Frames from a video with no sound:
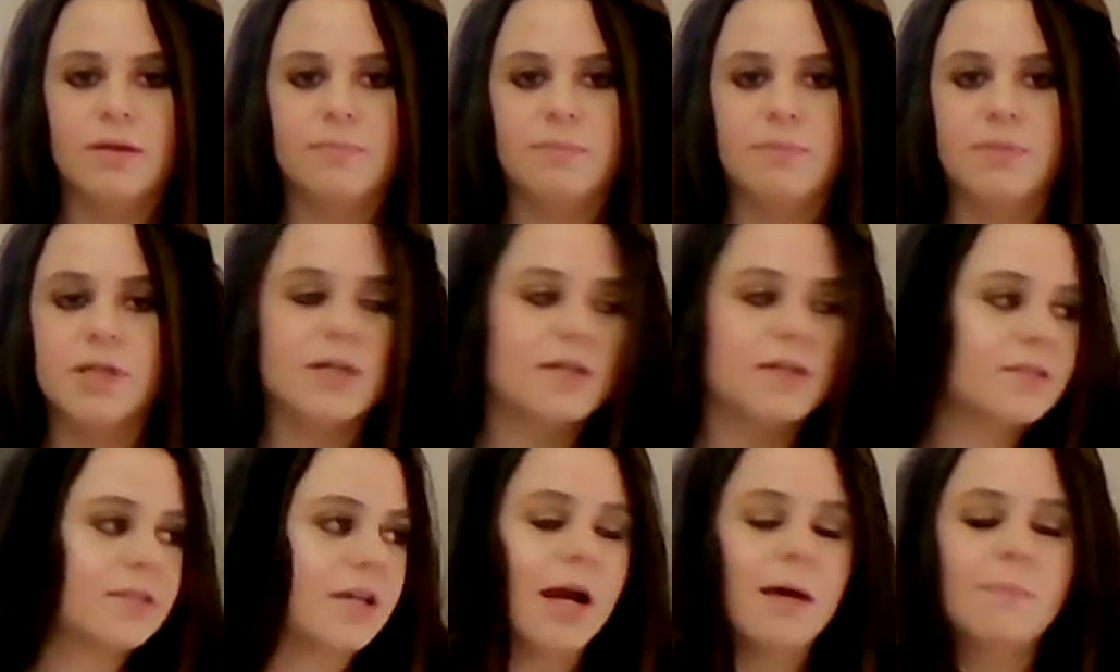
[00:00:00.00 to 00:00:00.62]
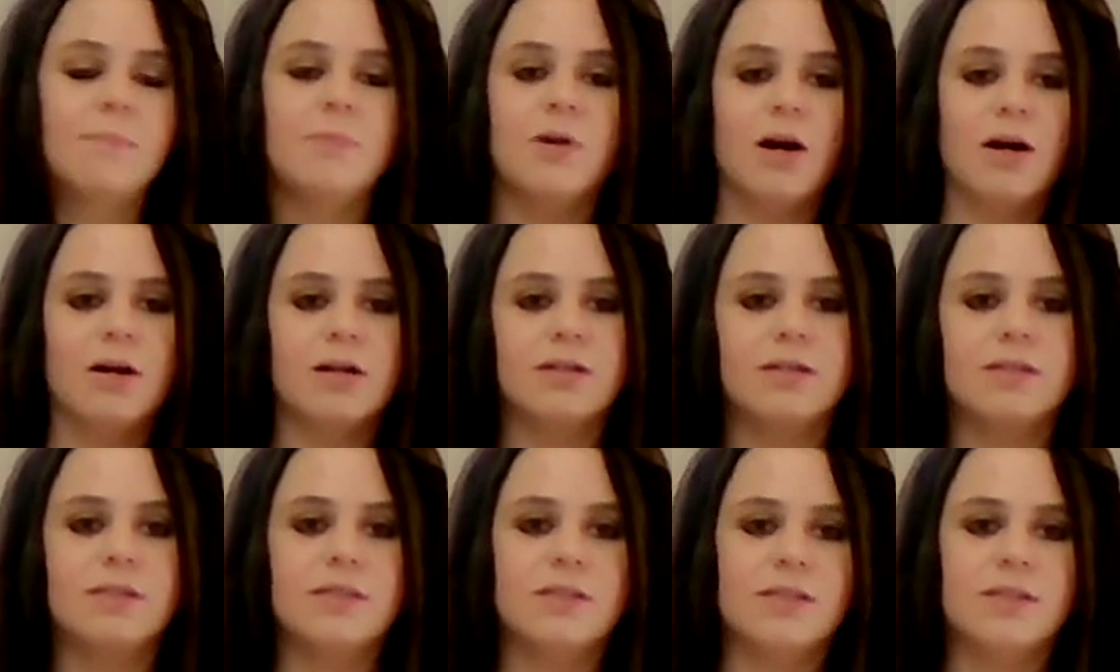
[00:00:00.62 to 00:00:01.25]
Because I'm not
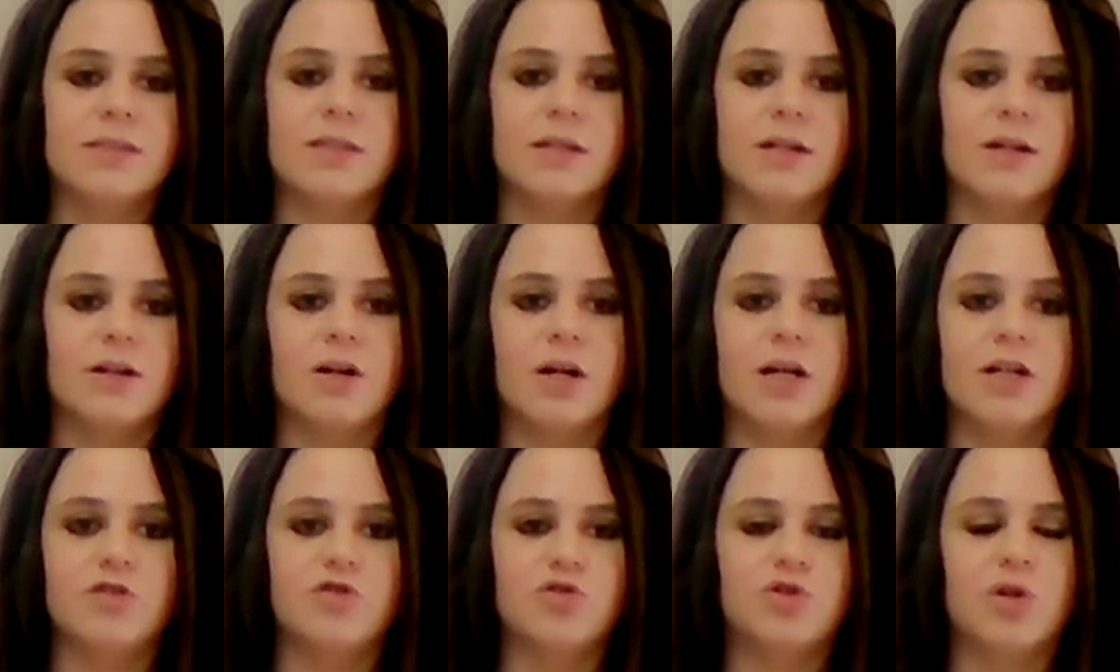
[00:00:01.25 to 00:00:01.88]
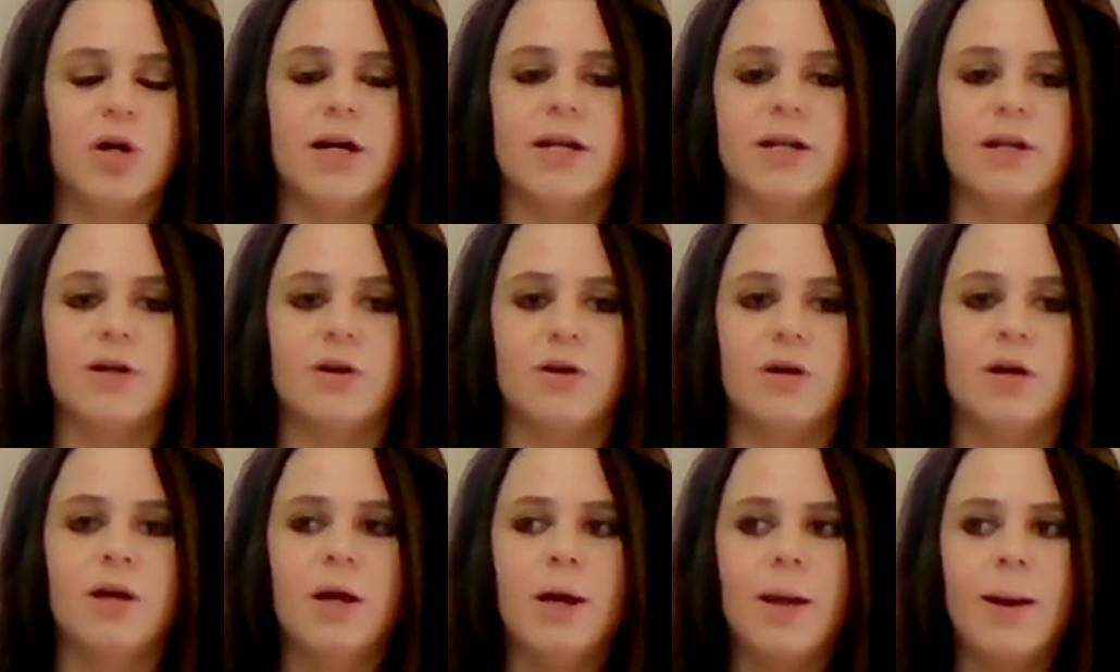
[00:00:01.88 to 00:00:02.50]
going to sit there and try
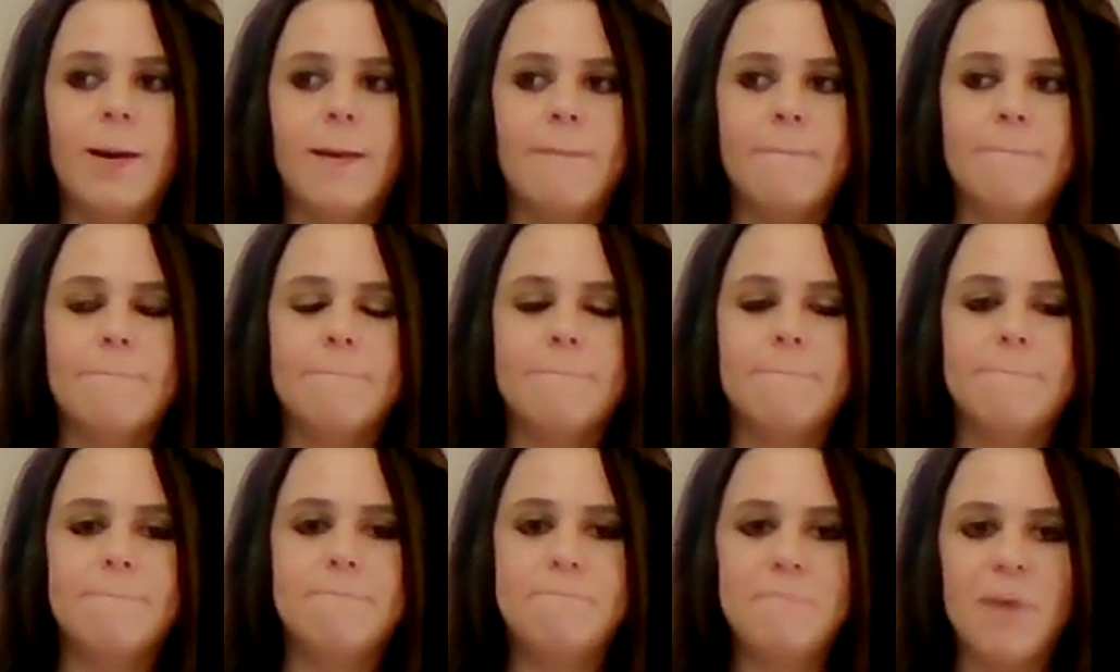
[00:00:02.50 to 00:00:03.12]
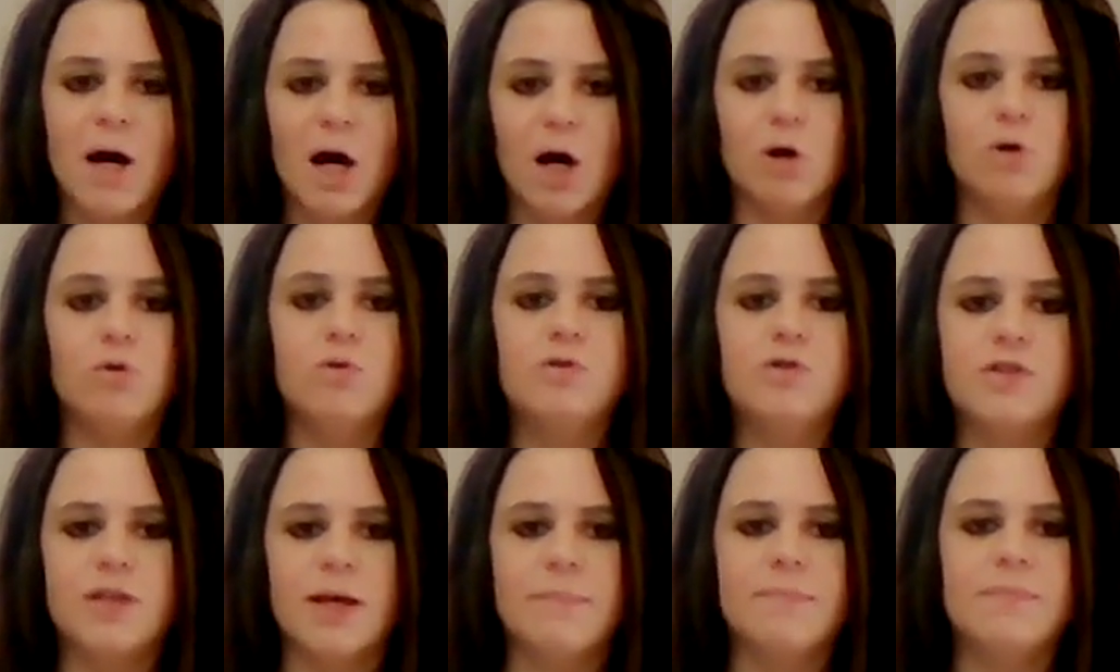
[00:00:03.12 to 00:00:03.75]
to
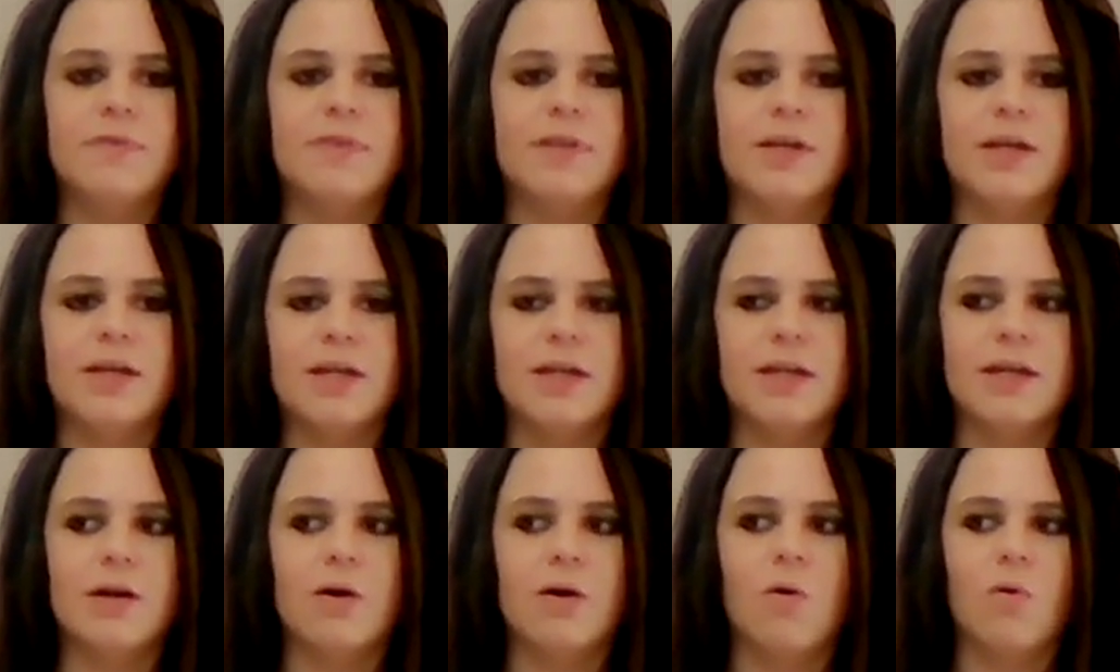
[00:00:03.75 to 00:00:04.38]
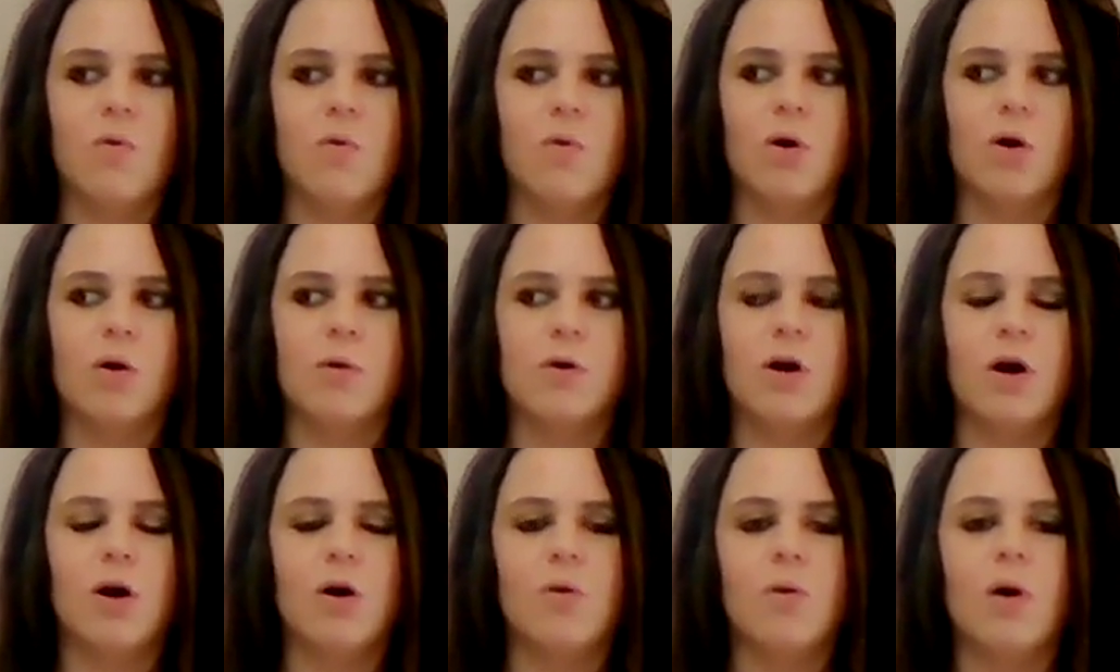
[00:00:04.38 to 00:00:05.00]
post something or
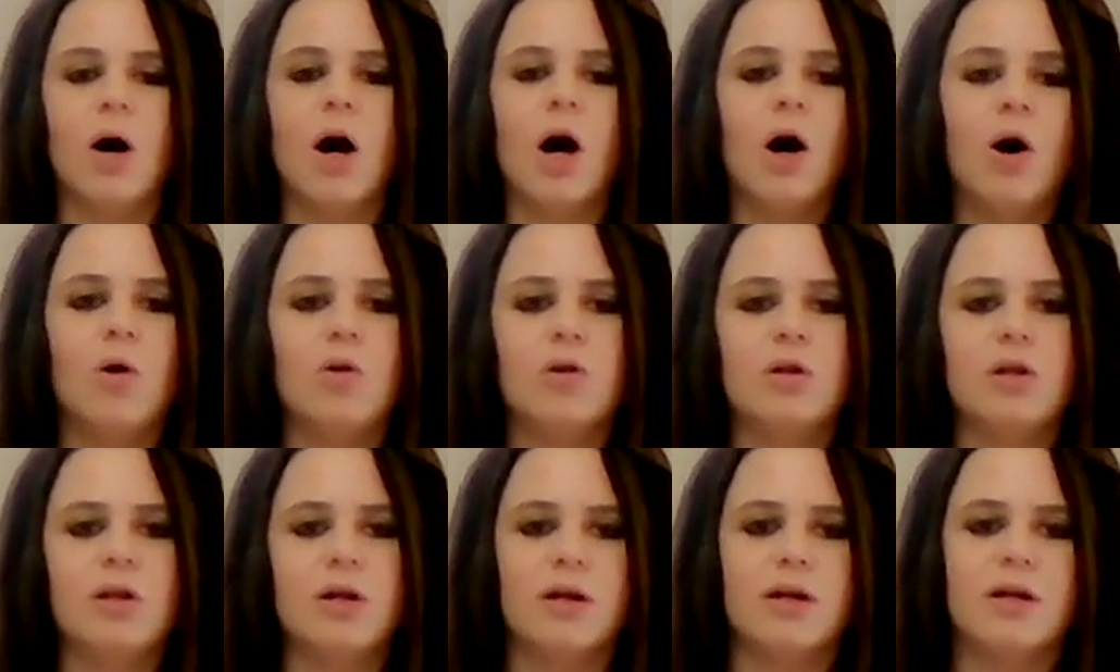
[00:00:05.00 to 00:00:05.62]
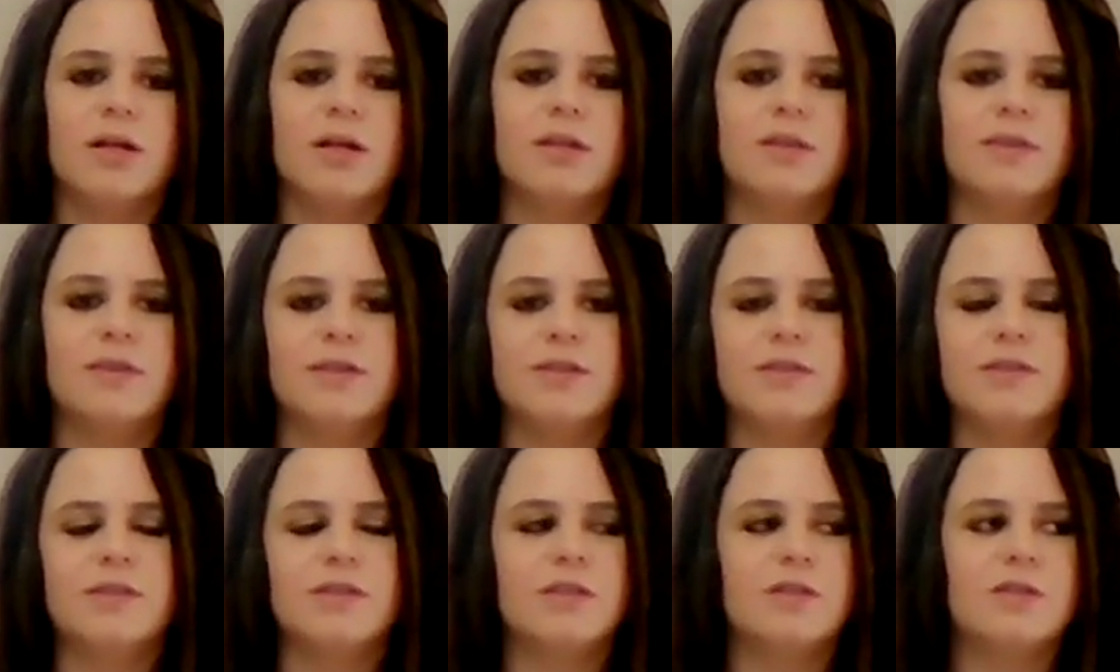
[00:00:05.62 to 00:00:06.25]
go, oh, look,
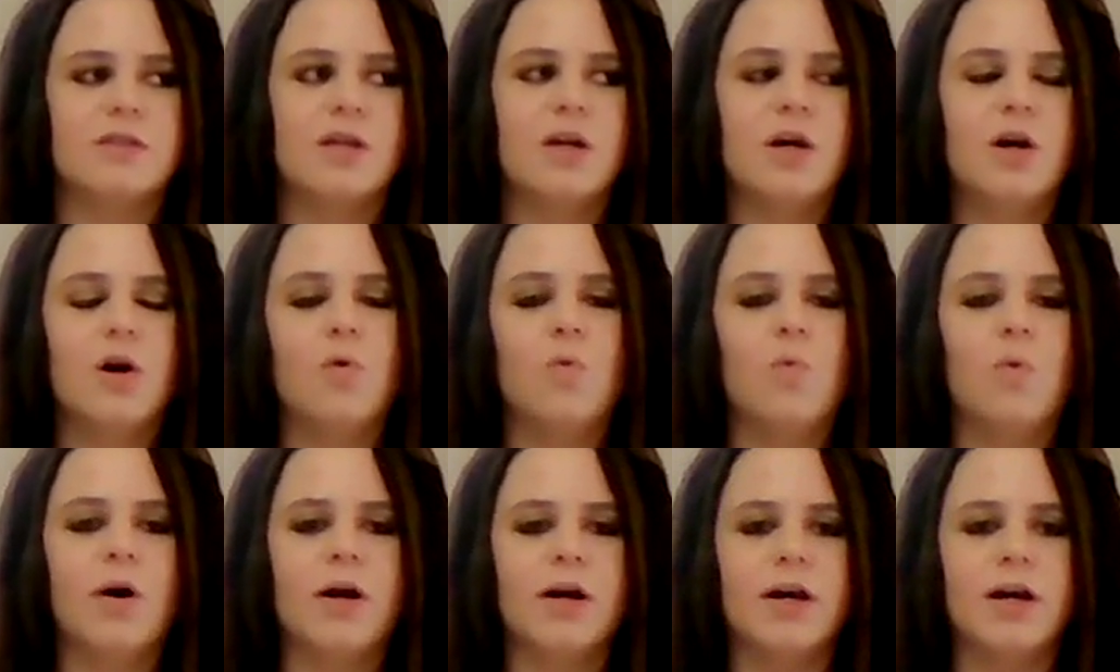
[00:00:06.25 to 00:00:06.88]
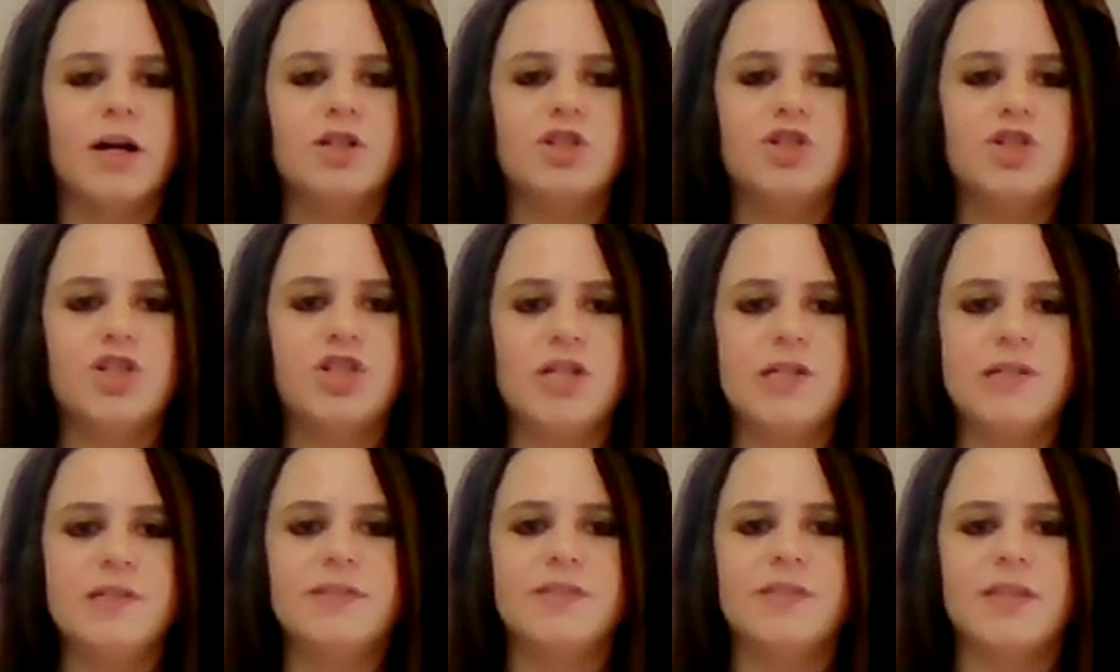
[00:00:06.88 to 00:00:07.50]
this is what
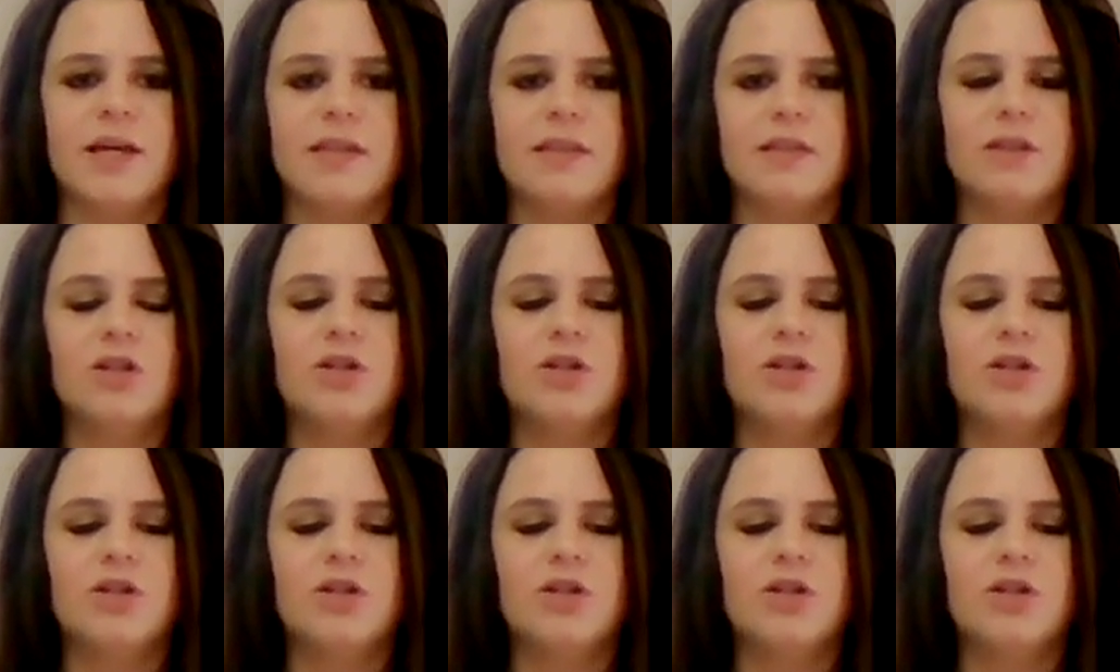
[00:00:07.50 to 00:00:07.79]
she said.